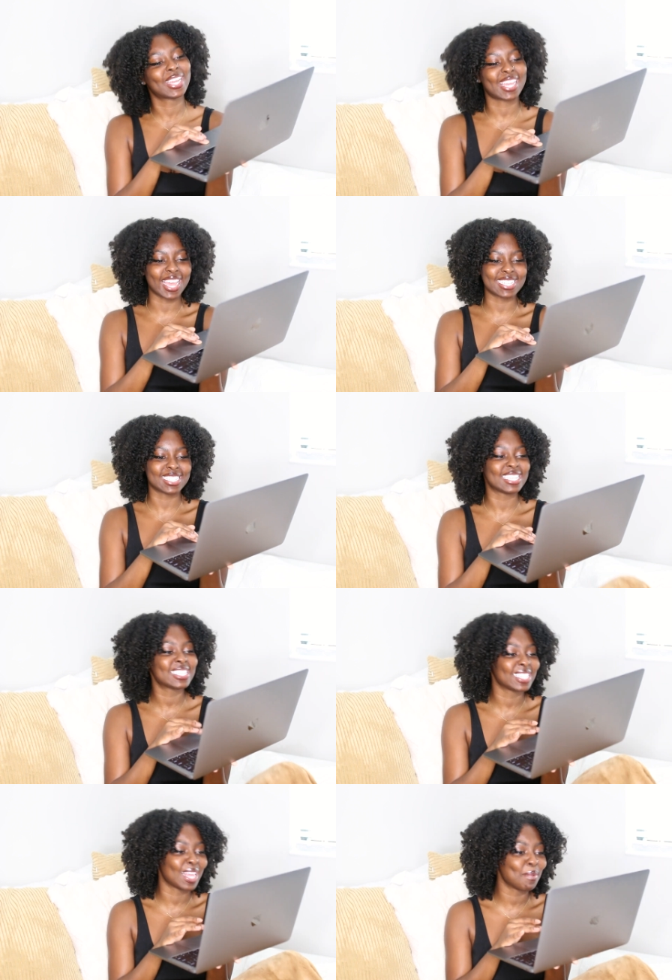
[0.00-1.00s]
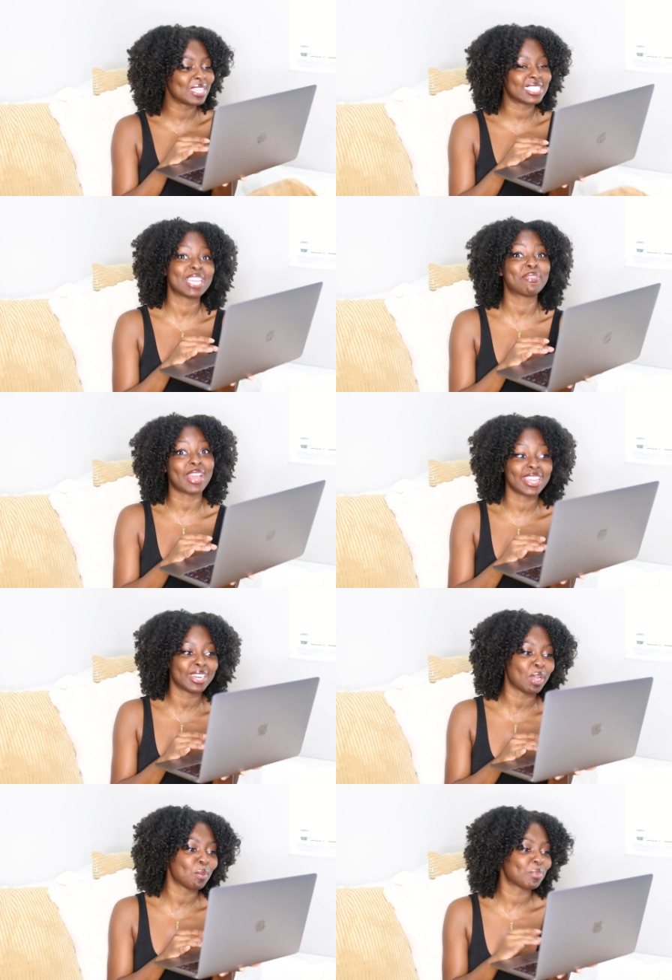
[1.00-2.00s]
Okay, sis, let me see if I
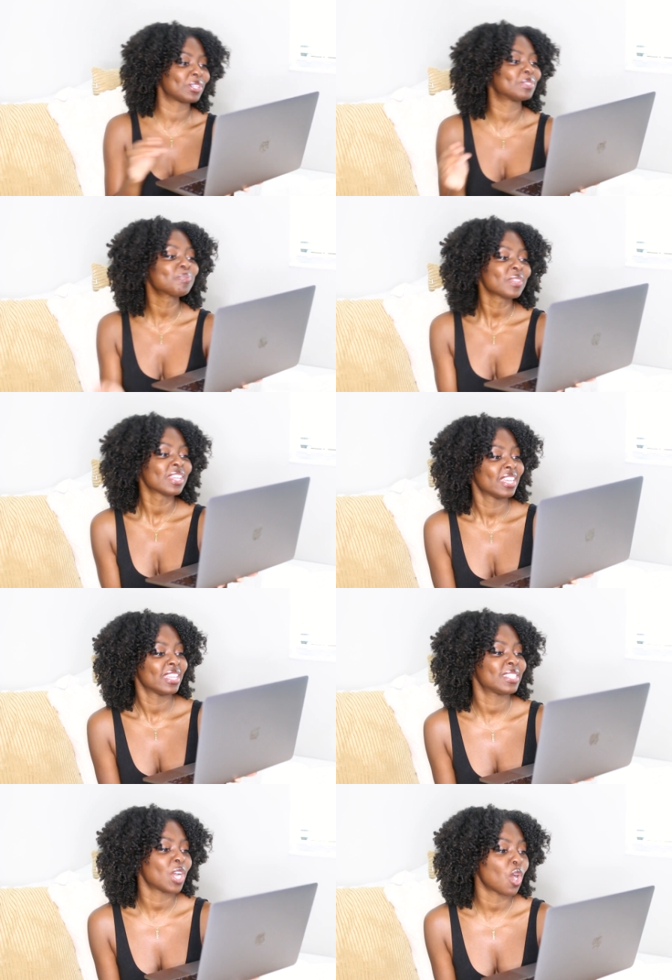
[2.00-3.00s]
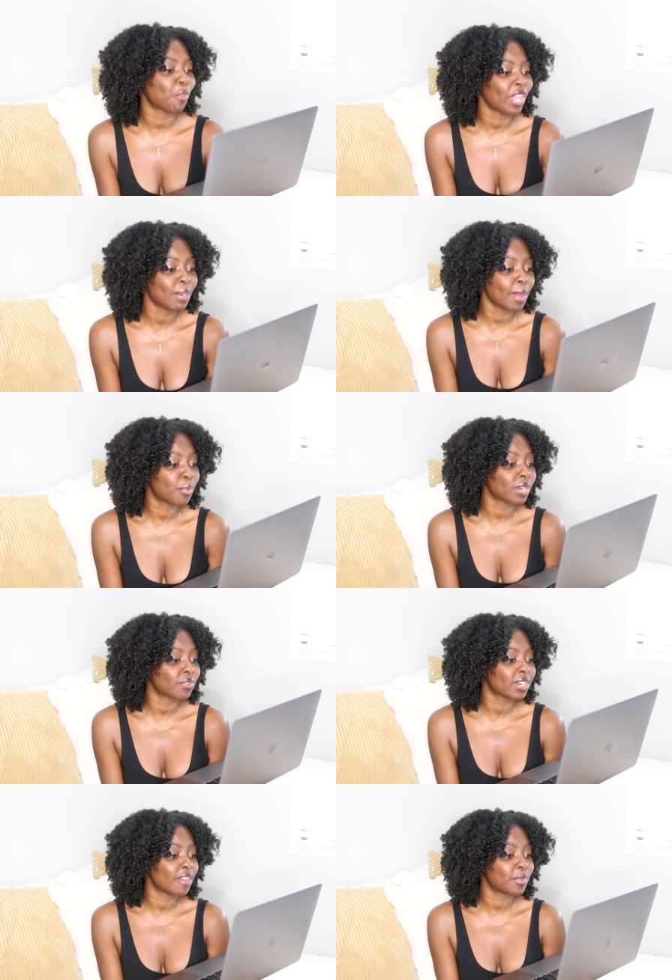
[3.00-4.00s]
can help you. So me and my
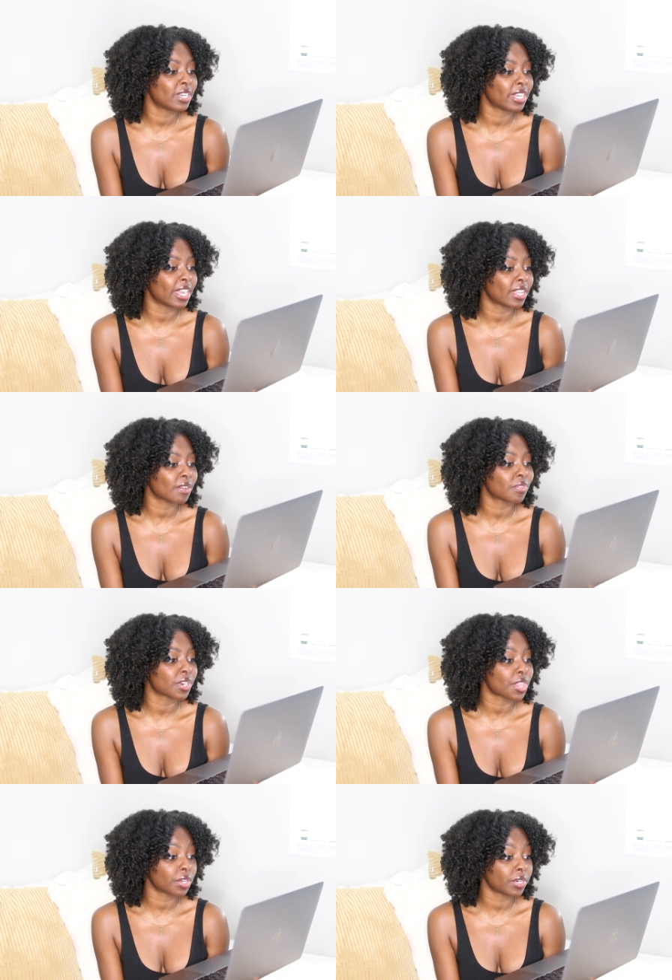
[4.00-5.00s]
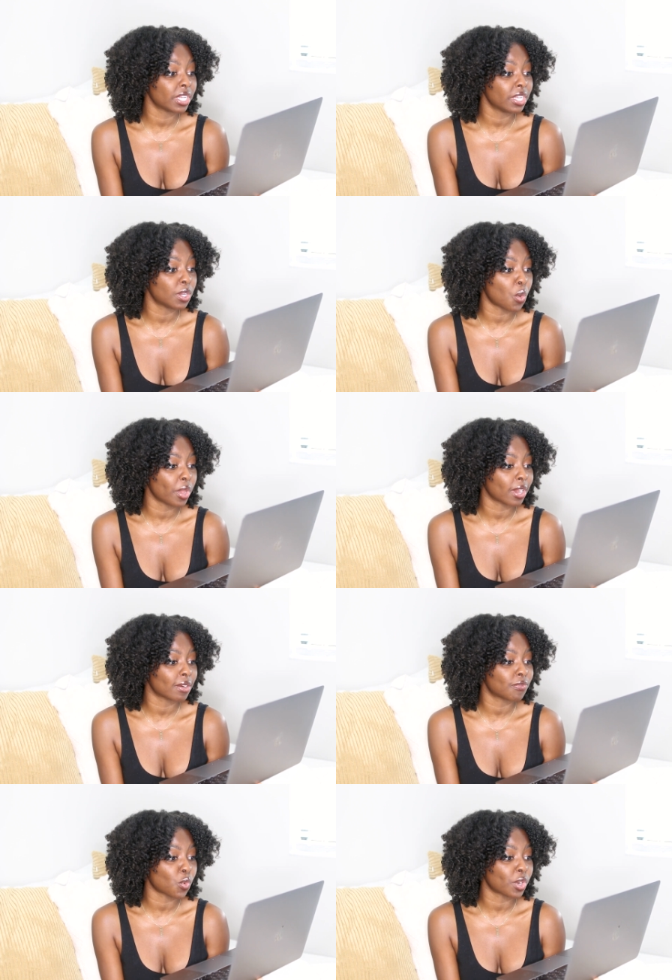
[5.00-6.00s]
boyfriend have been dating for three going
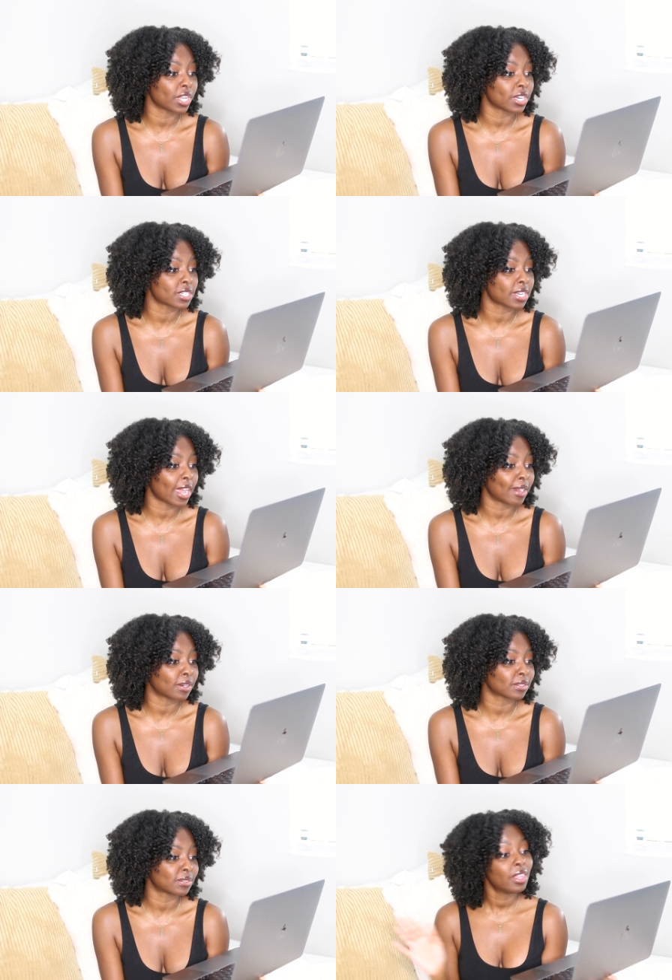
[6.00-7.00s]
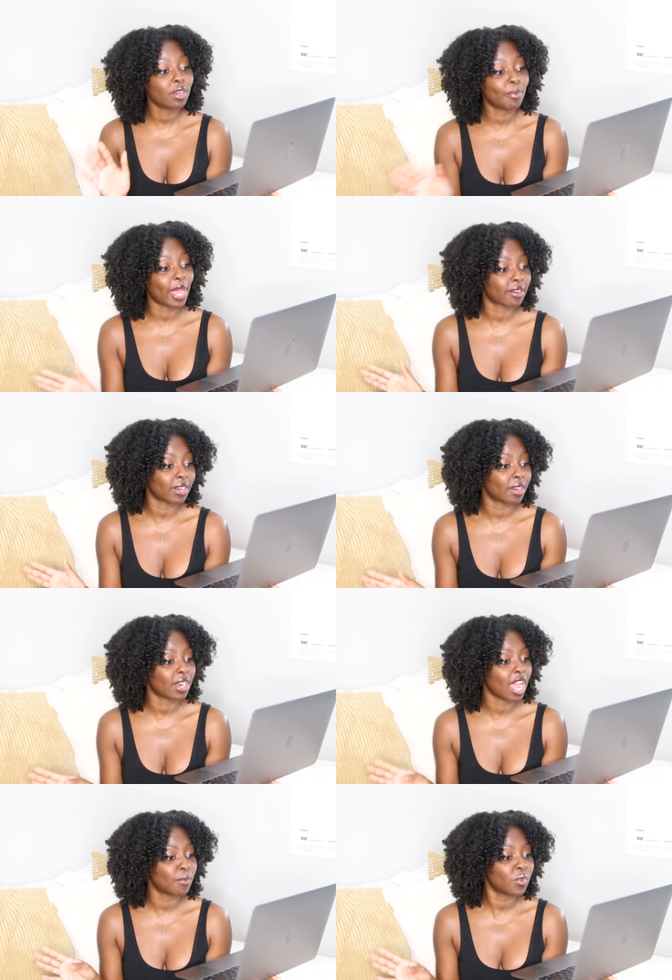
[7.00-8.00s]
on four years now. Little
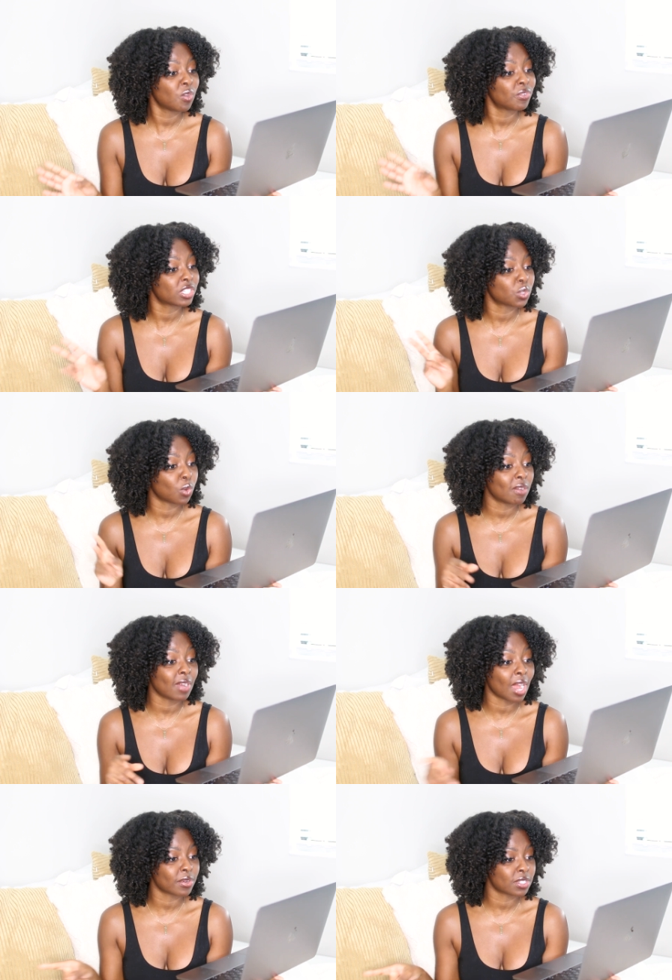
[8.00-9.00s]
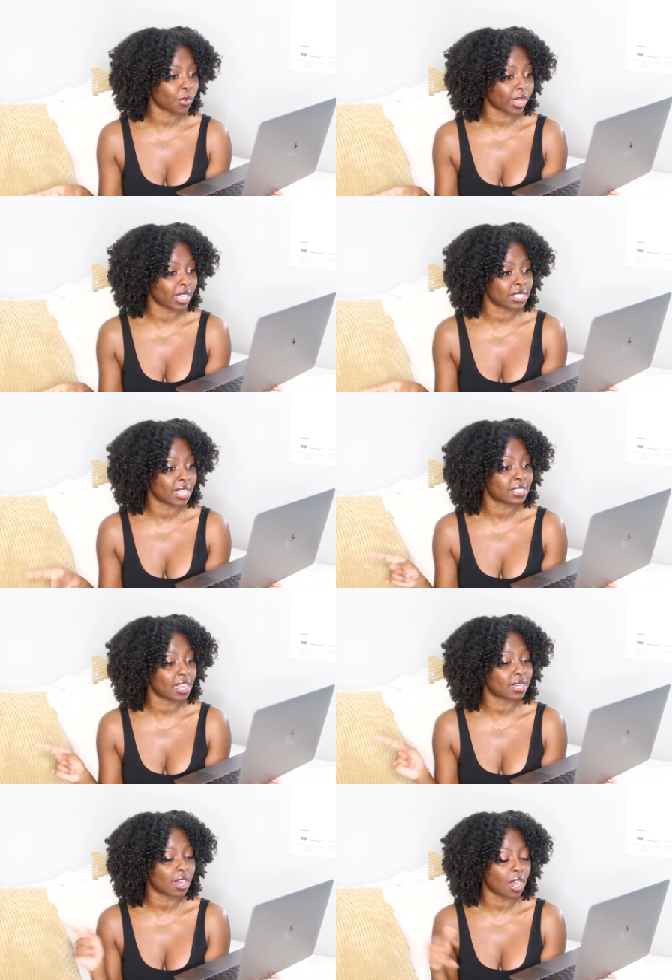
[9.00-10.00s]
background, I moved 12 hours away to
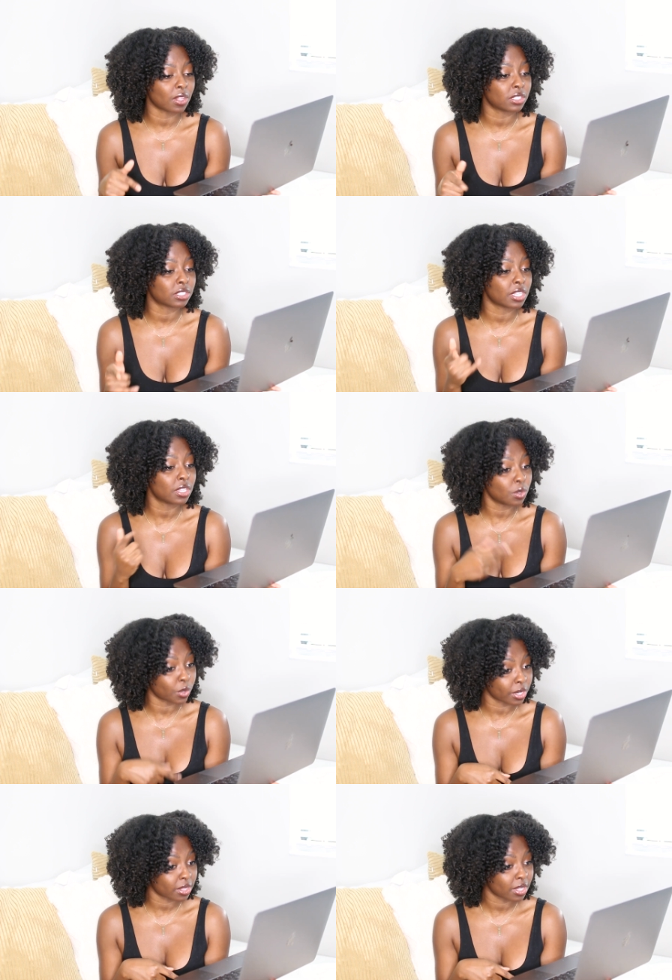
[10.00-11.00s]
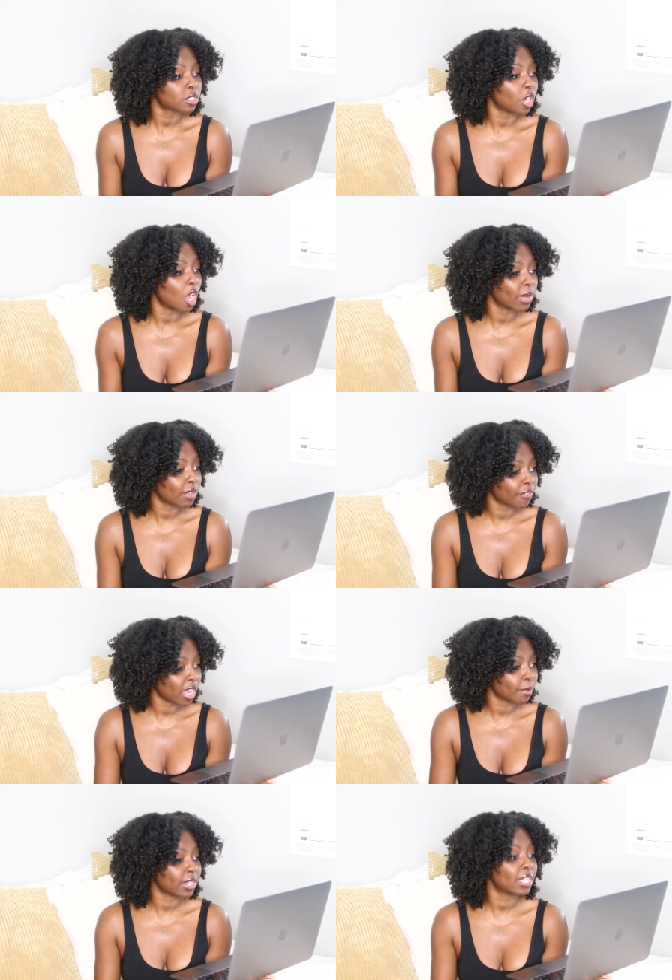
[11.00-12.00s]
attend college in the north, so all my
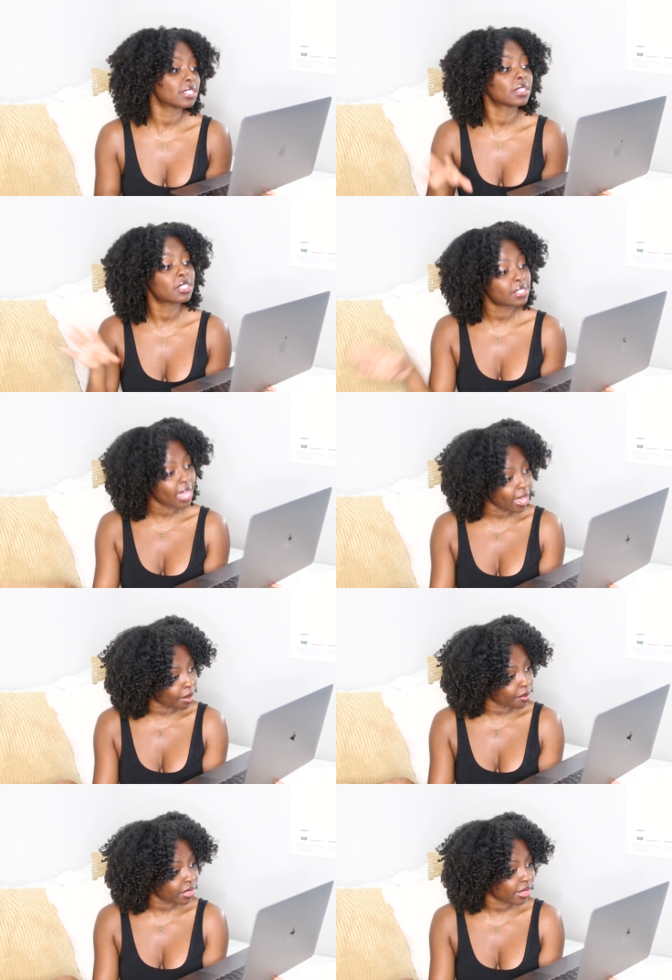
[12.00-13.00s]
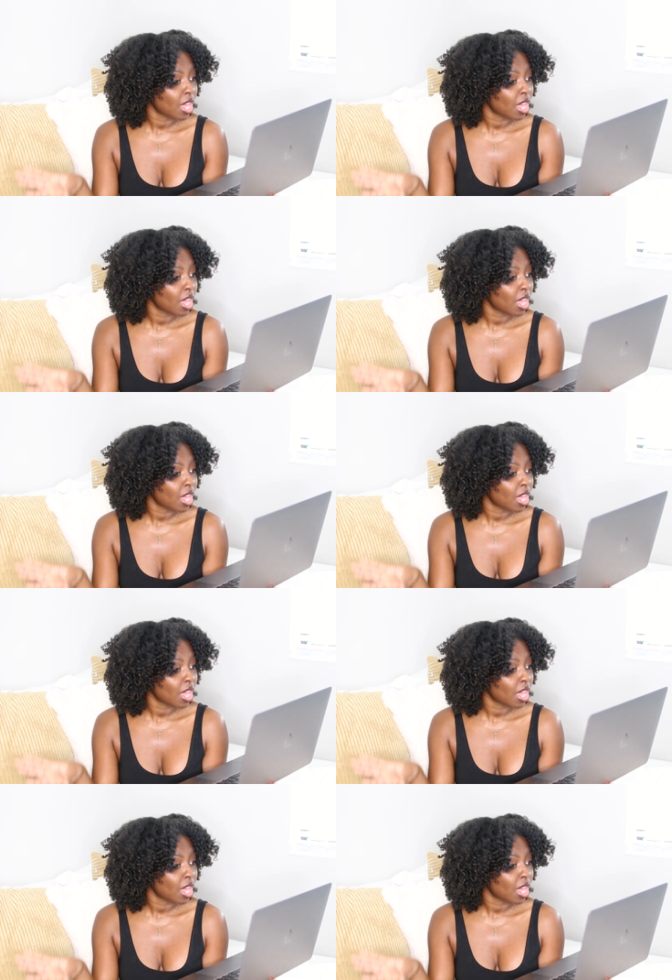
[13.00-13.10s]
family is in the south.